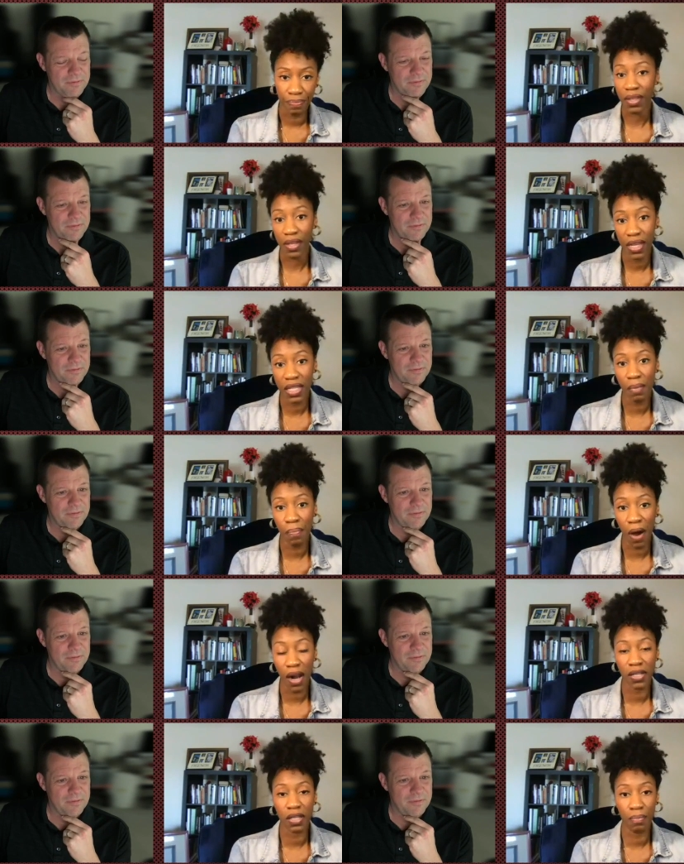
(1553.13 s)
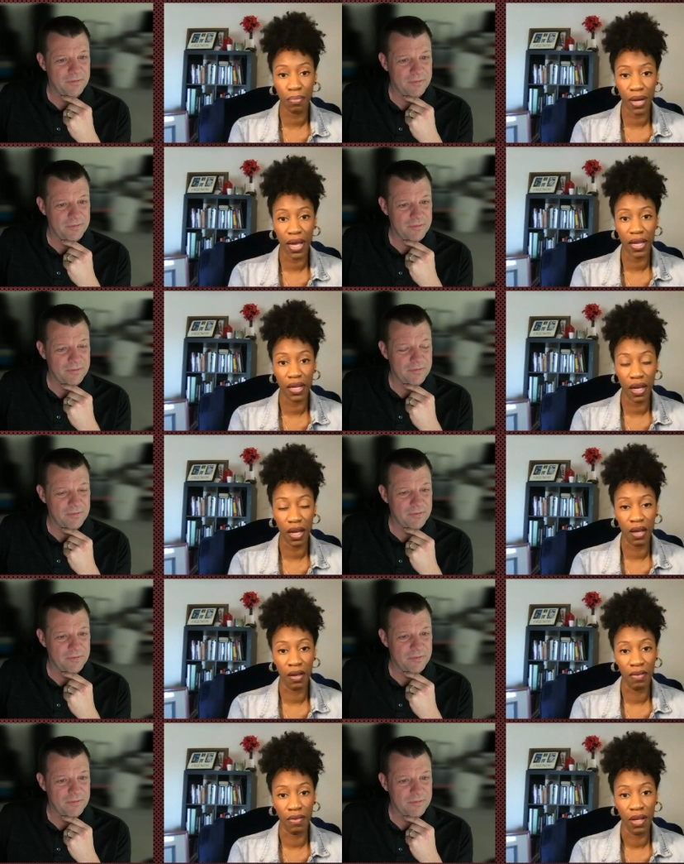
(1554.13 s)
Speaker 1: is a part of the brand
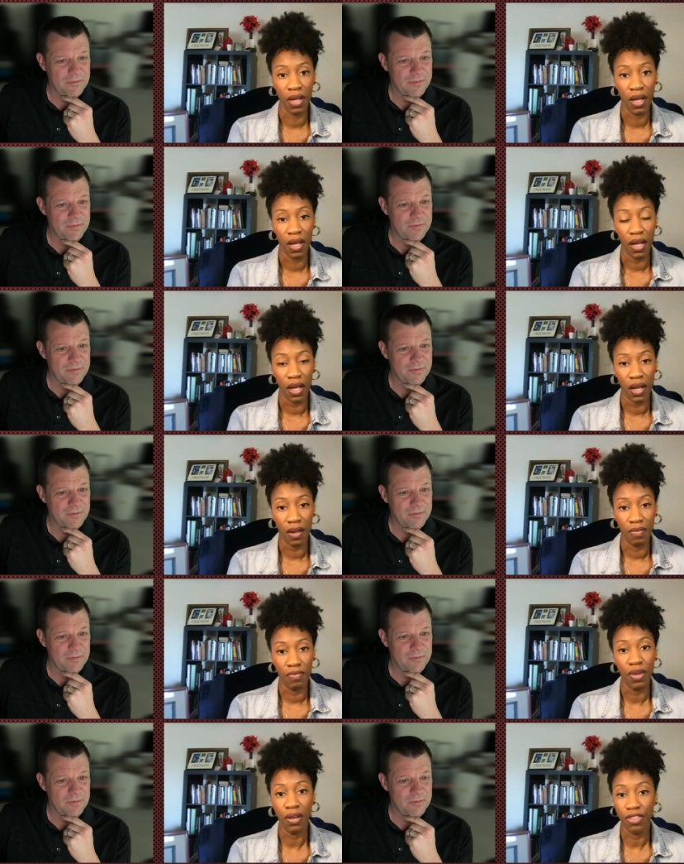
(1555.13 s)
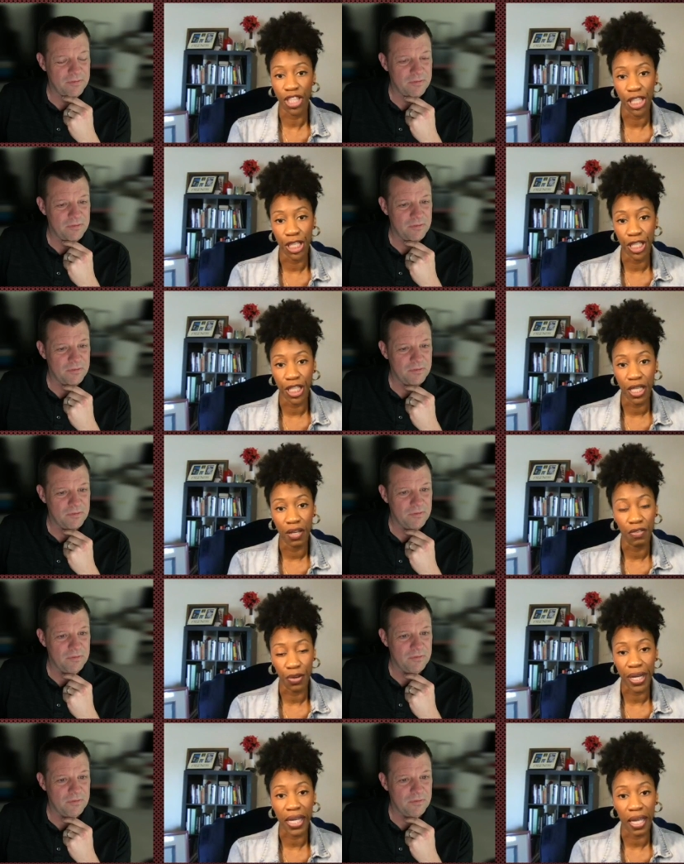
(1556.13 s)
of of of GGG of
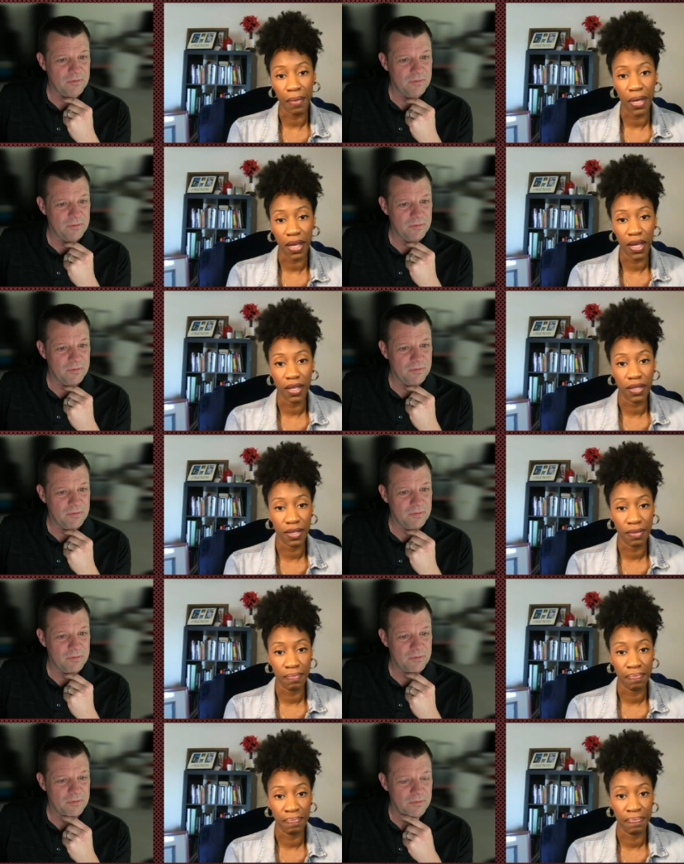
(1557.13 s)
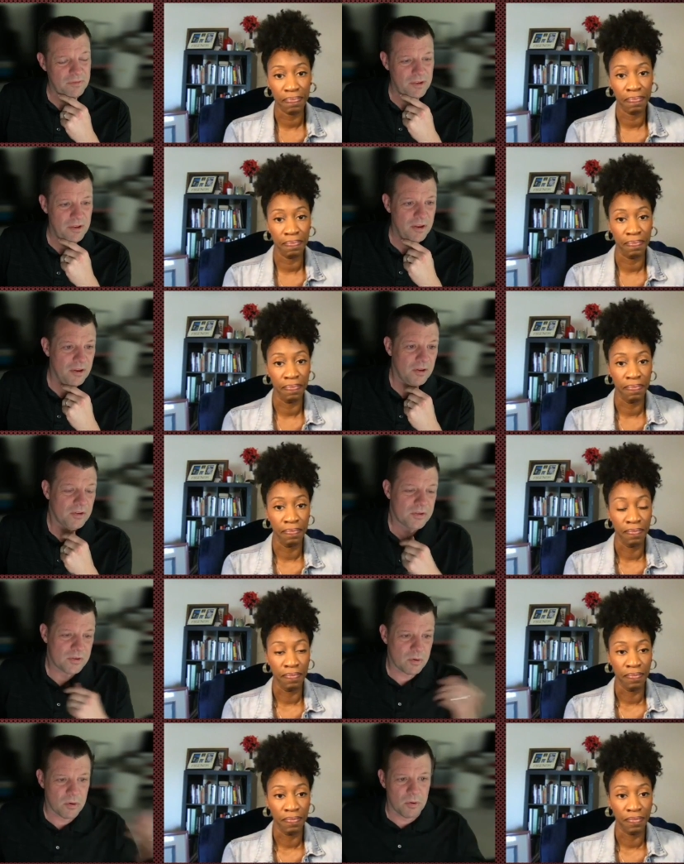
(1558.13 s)
Grit Glam and Guts.
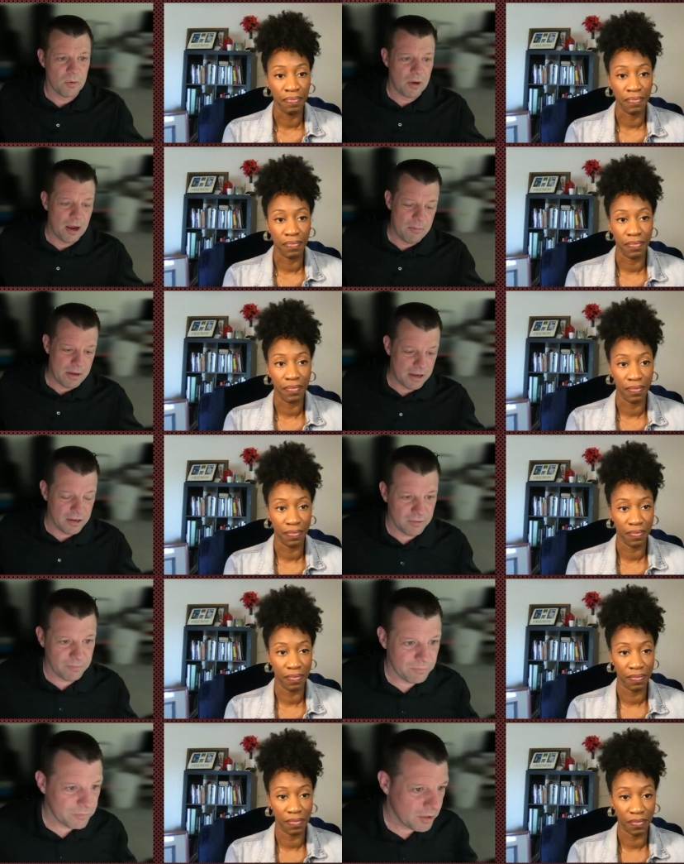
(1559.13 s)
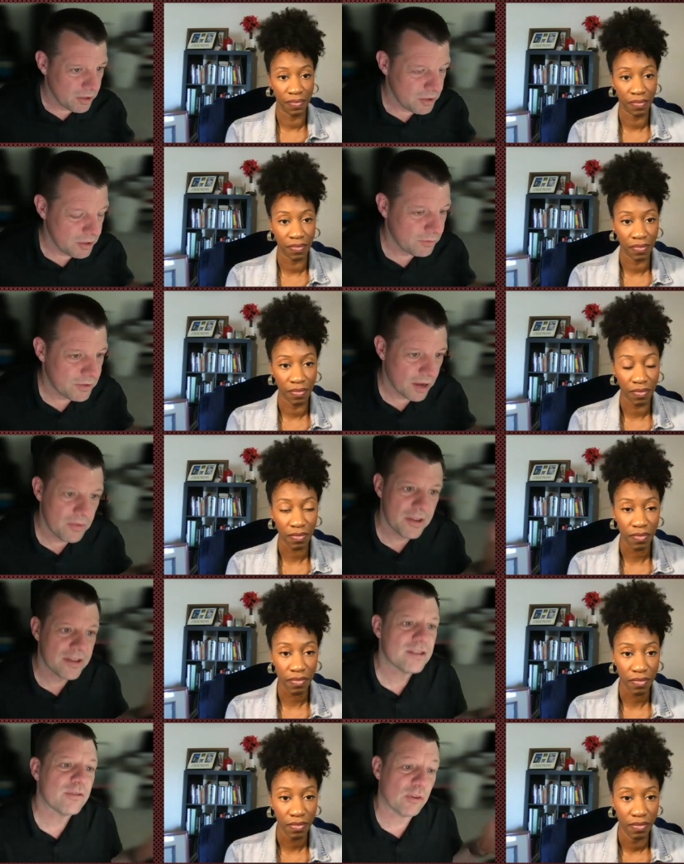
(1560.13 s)
Speaker 2: So, I mean, you've done
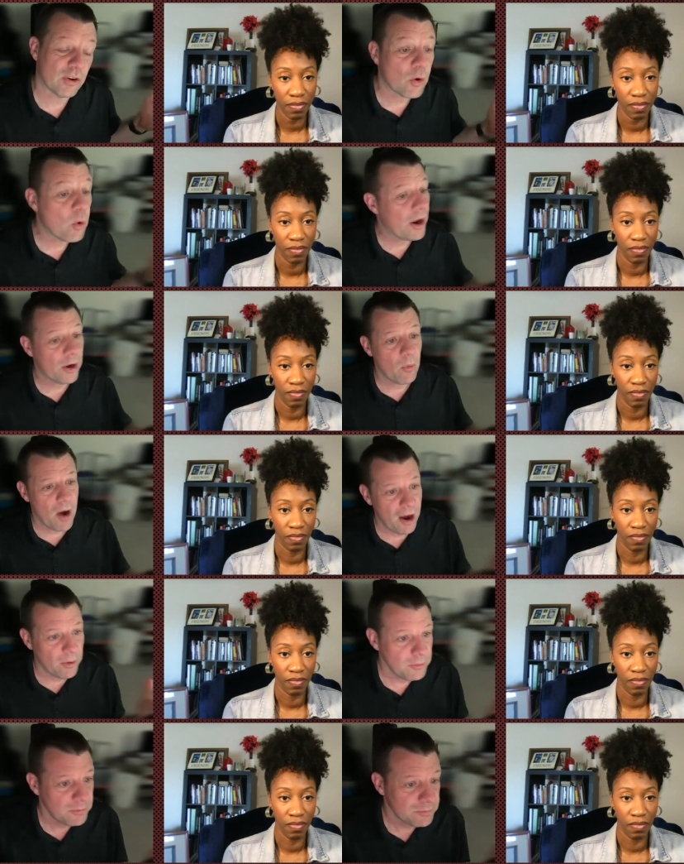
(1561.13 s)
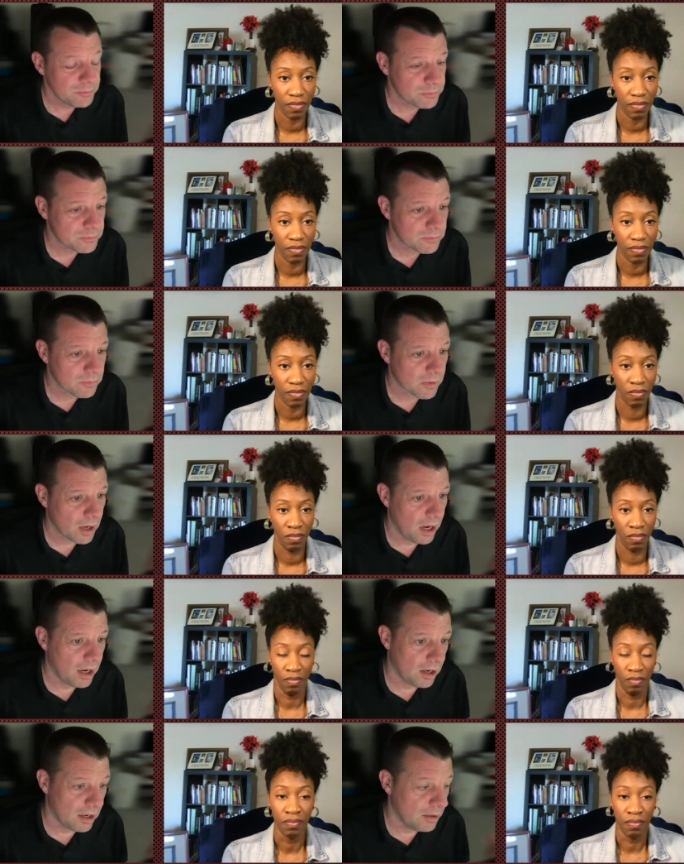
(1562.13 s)
this for quite a while.
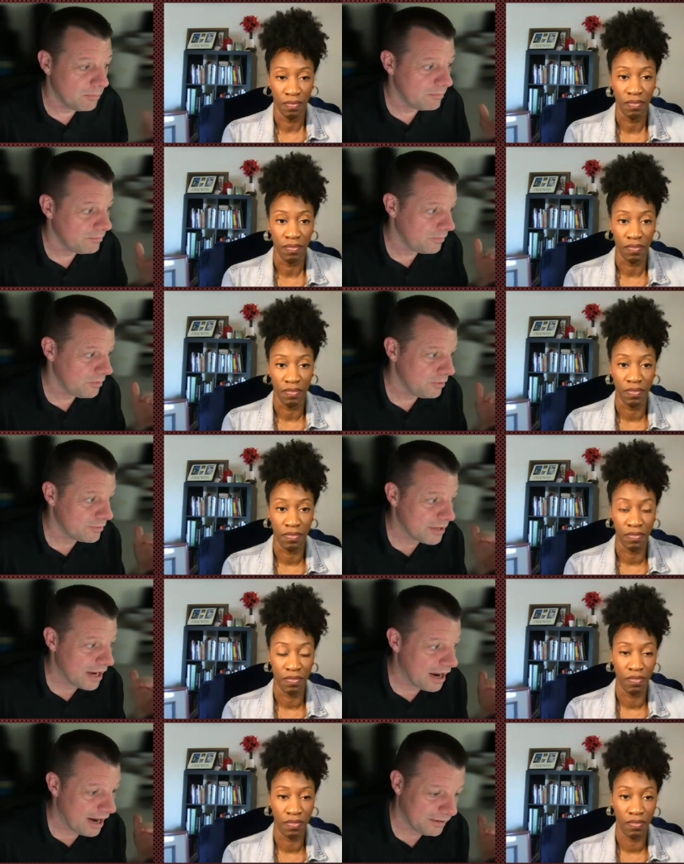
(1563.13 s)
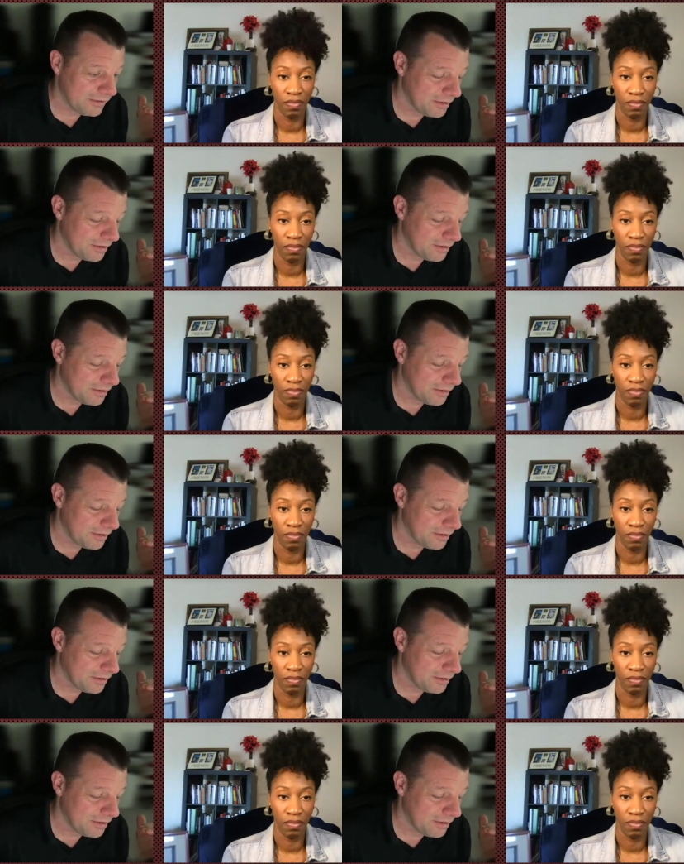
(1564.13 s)
Um, you've got